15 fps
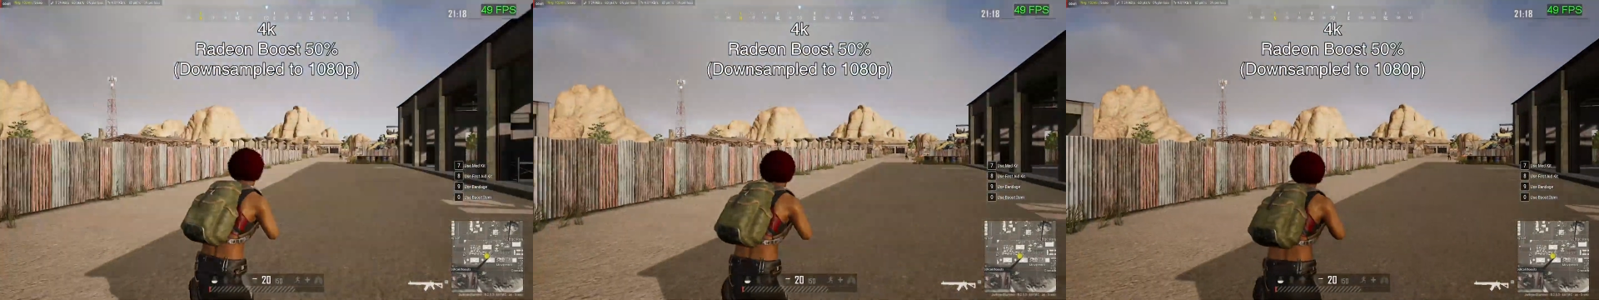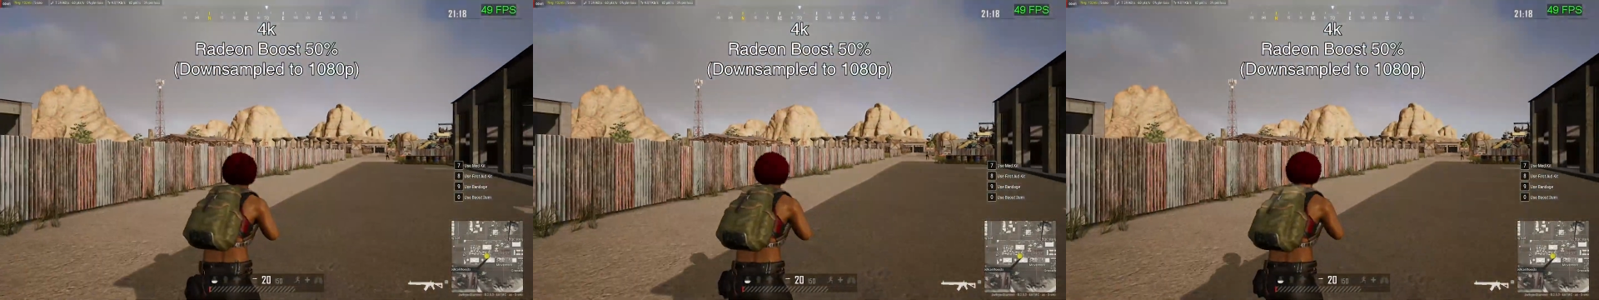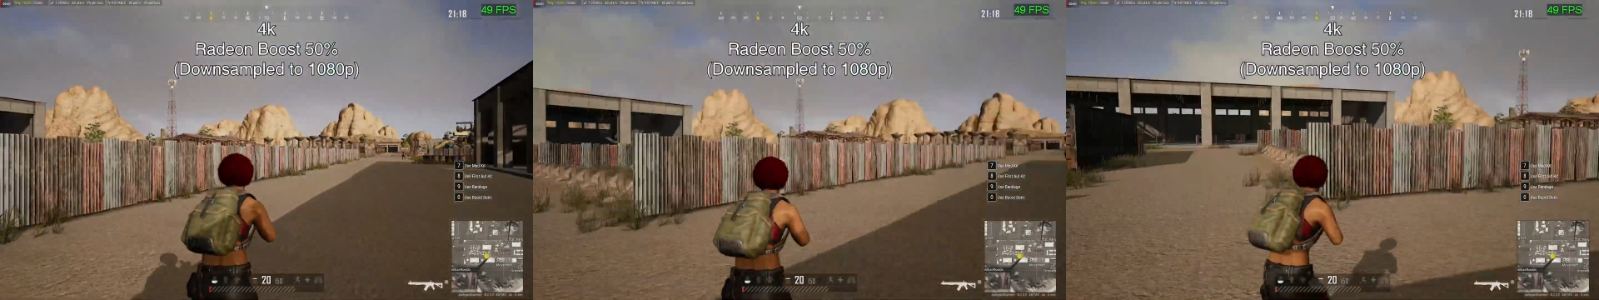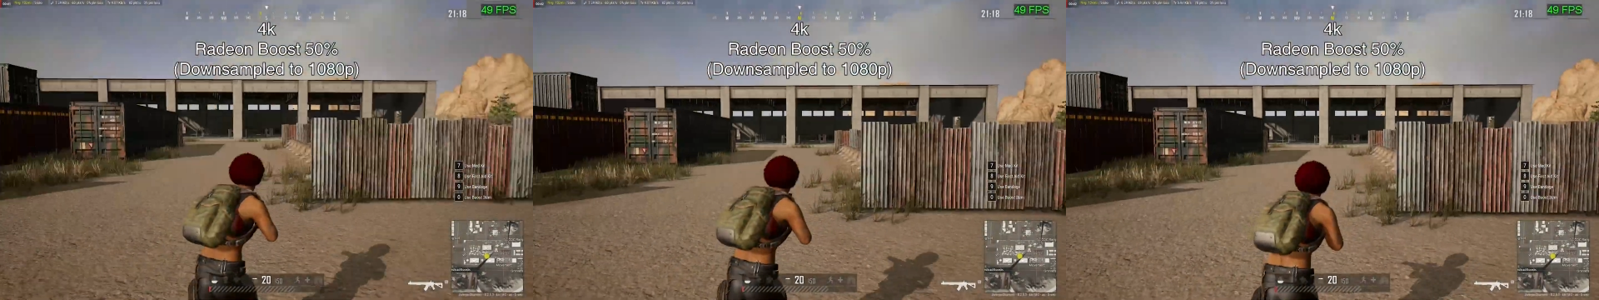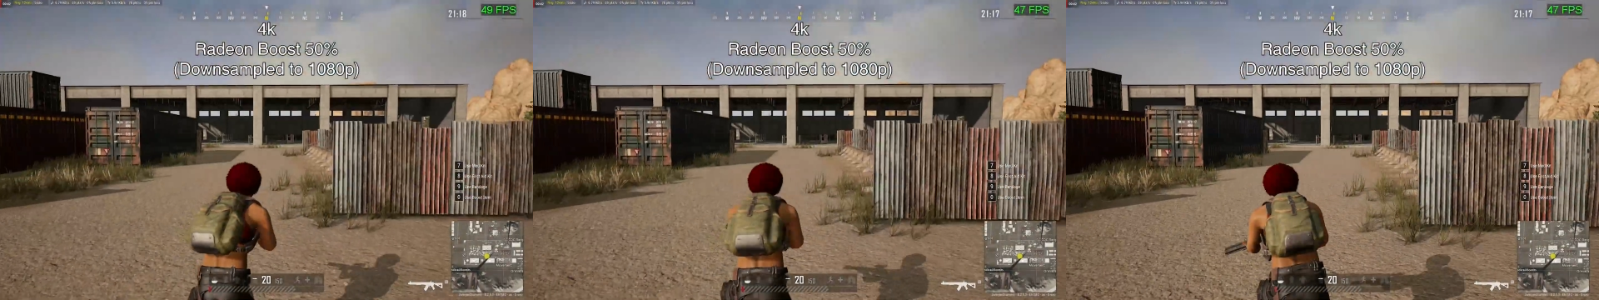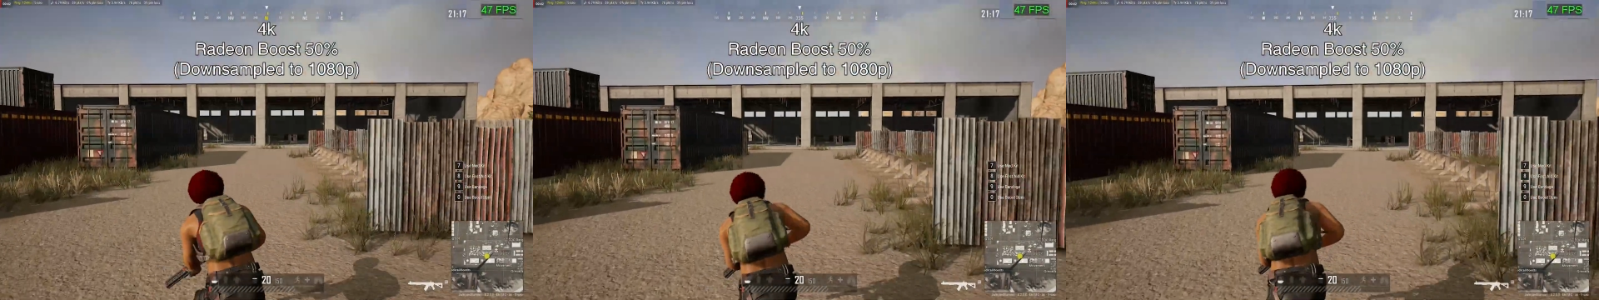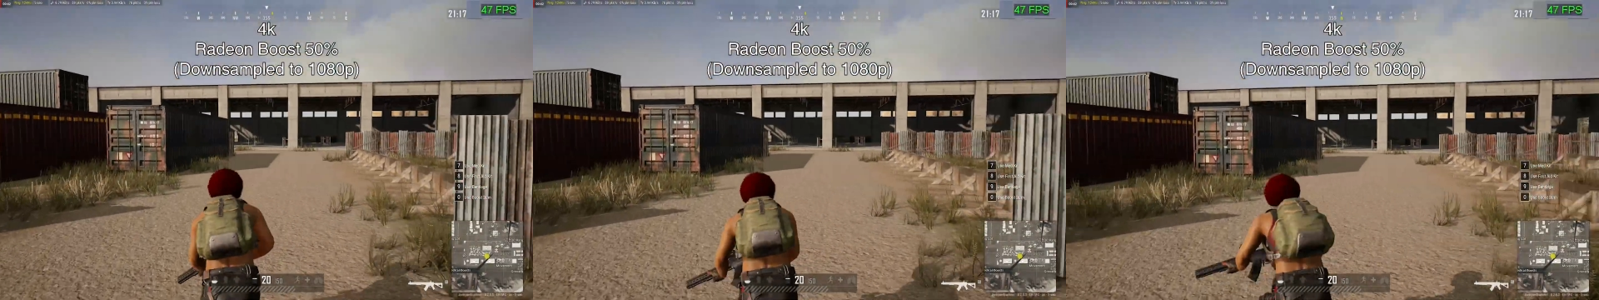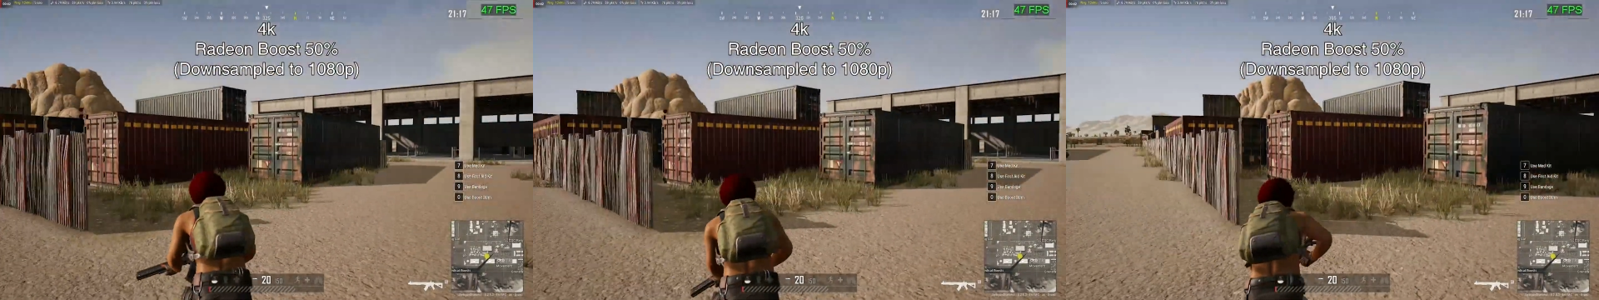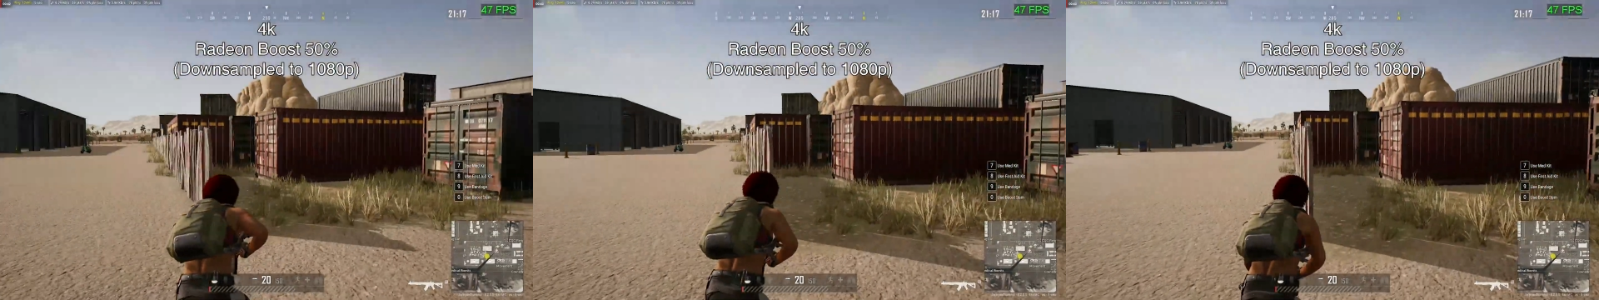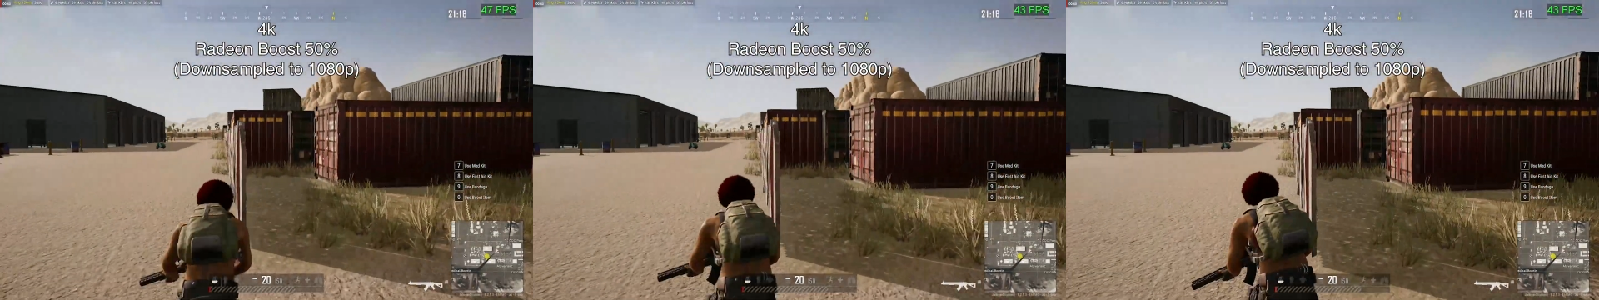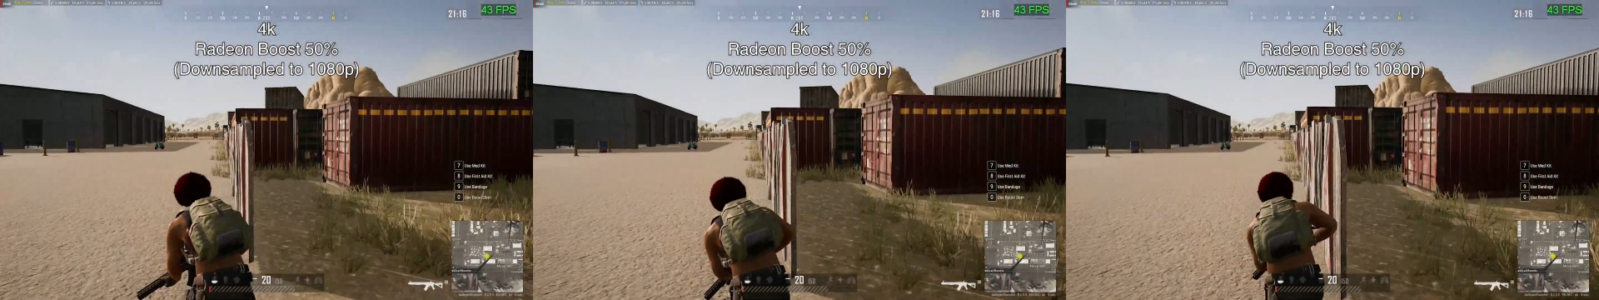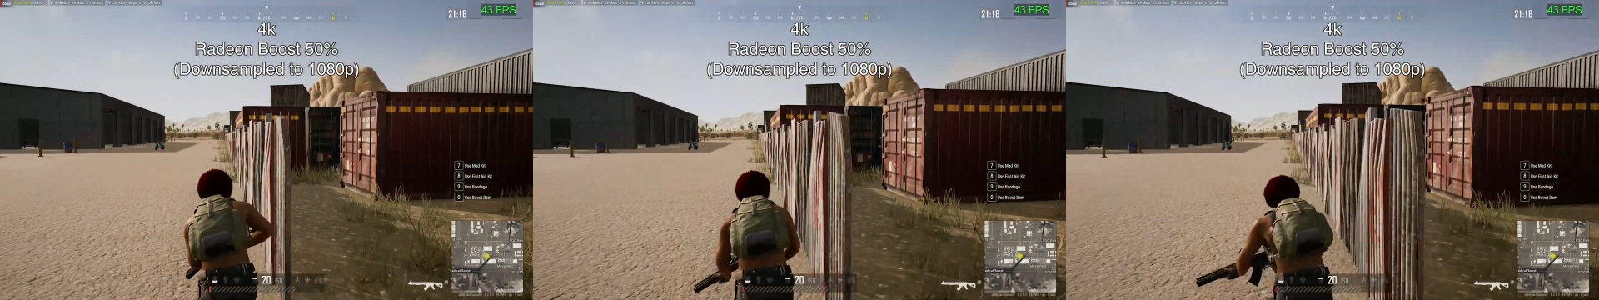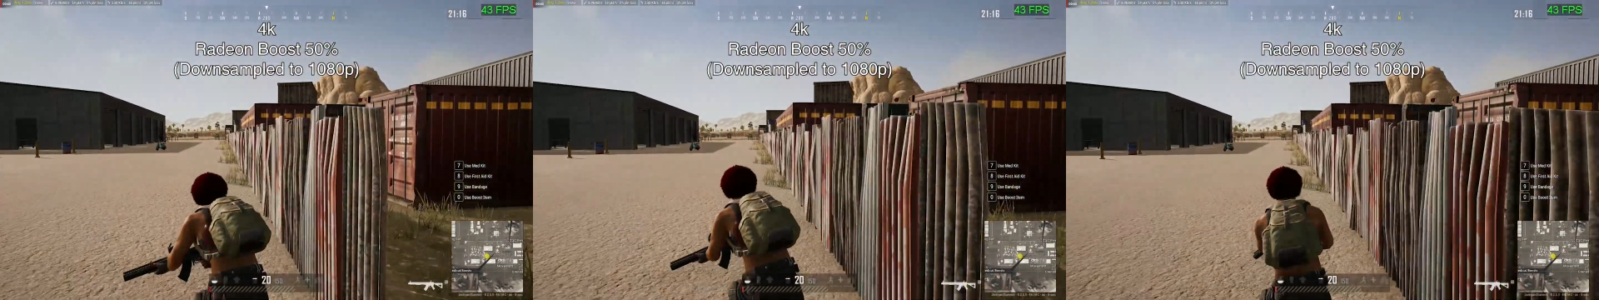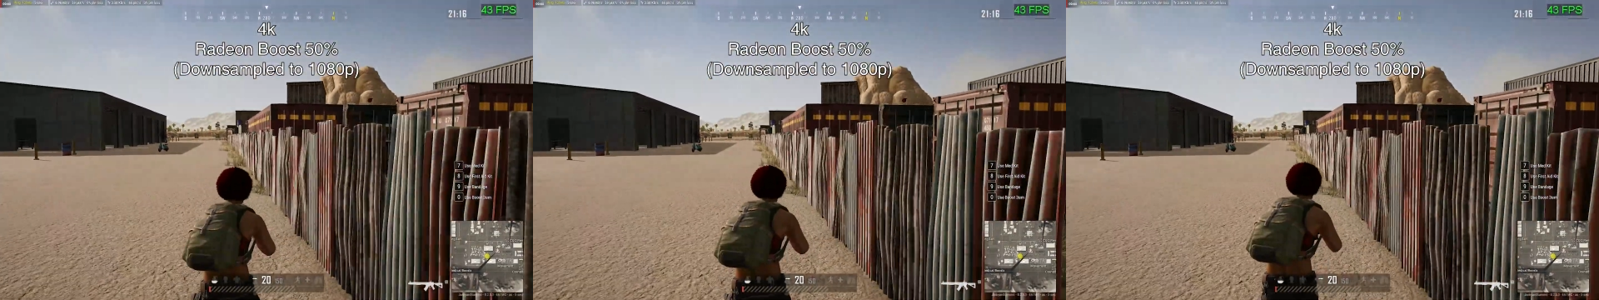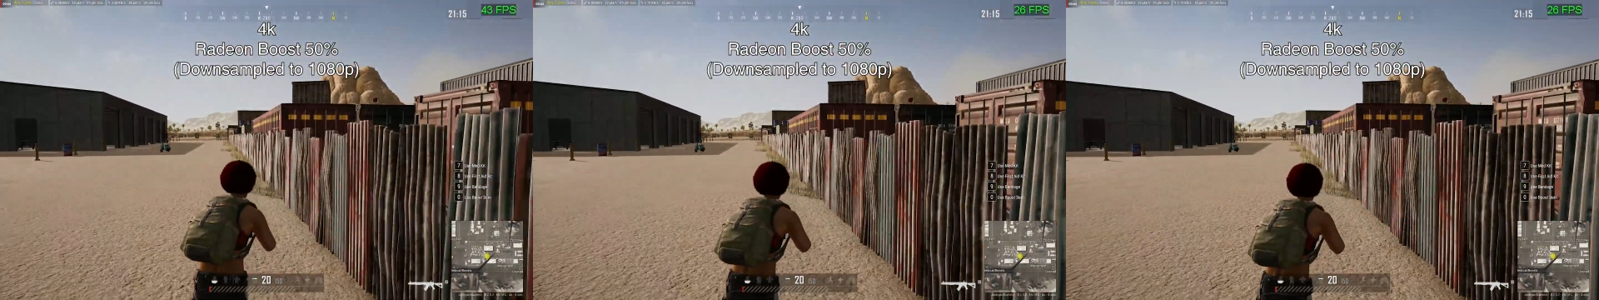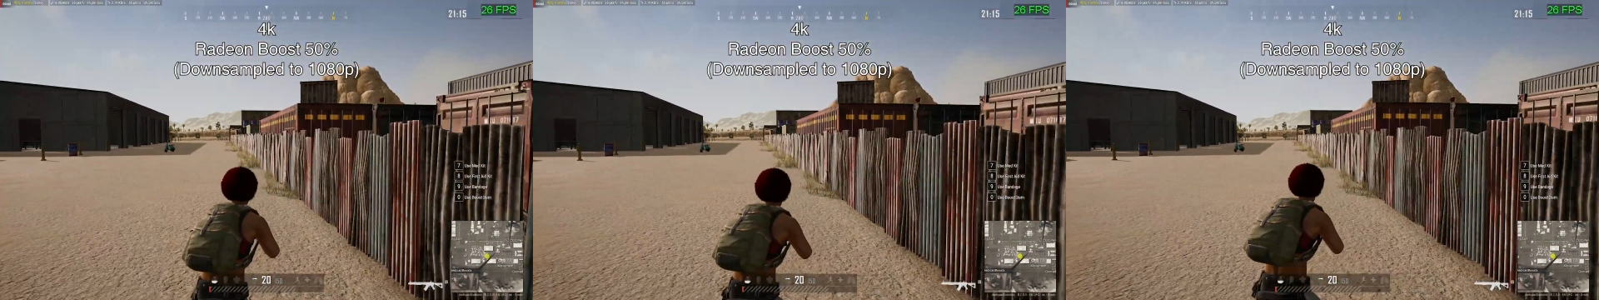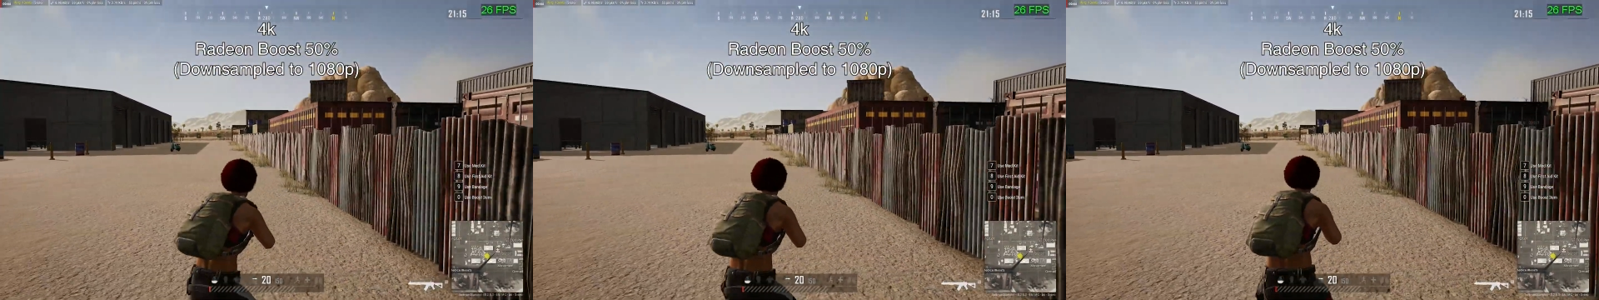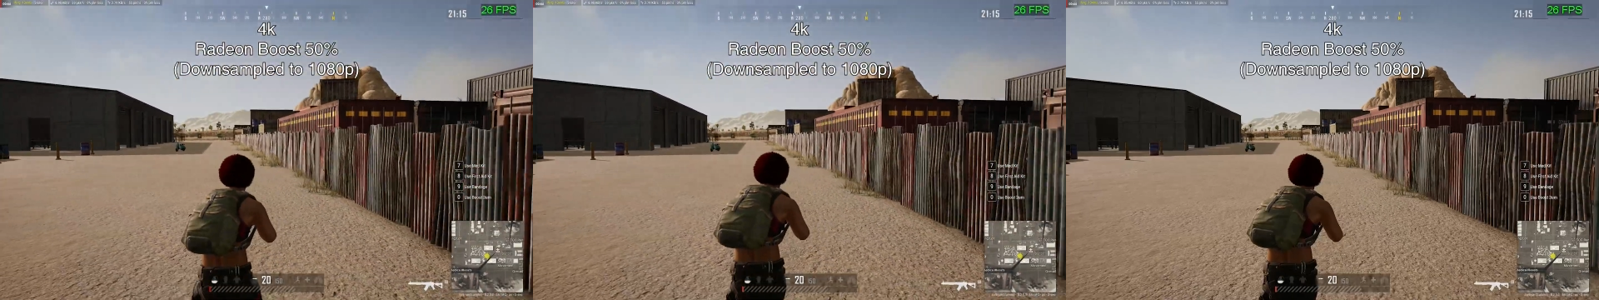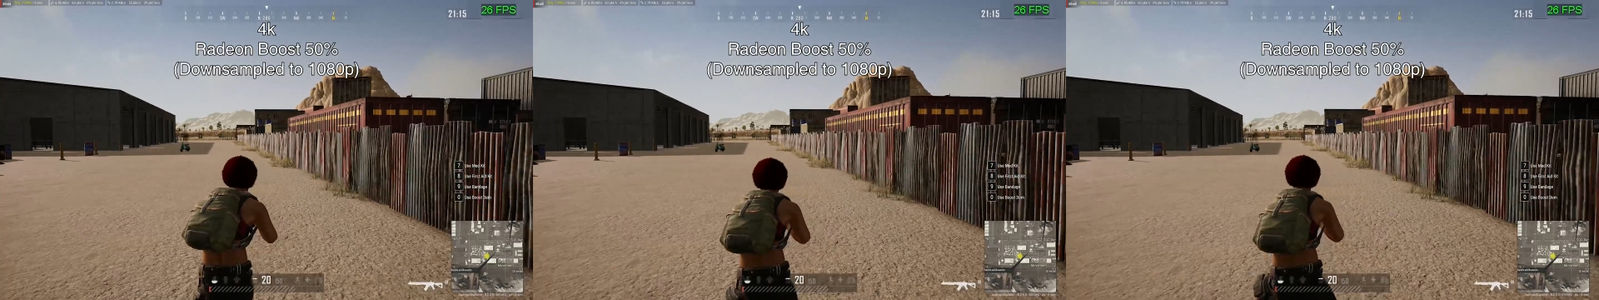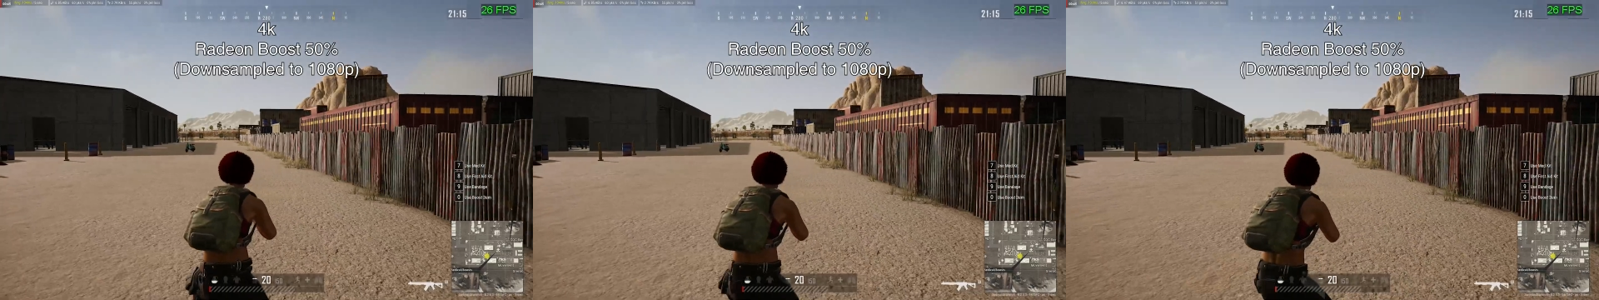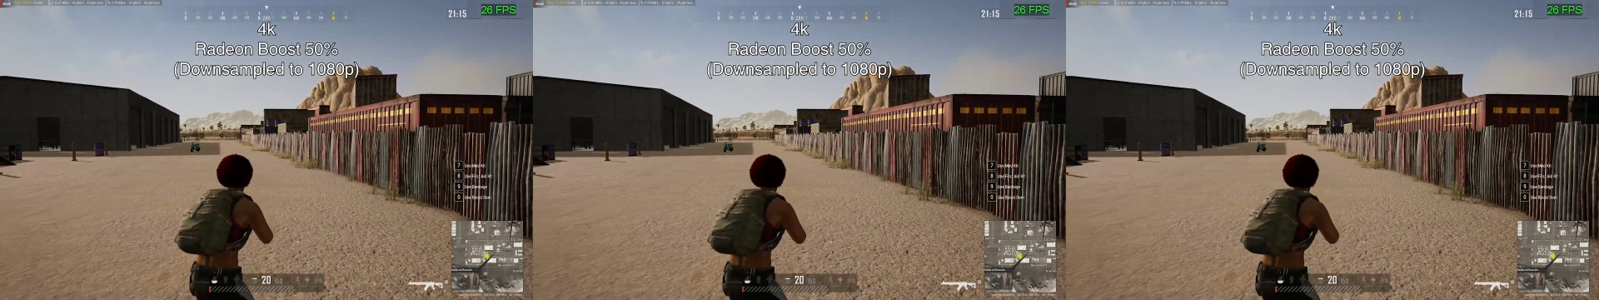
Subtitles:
No face is visible, so there are no lips to read.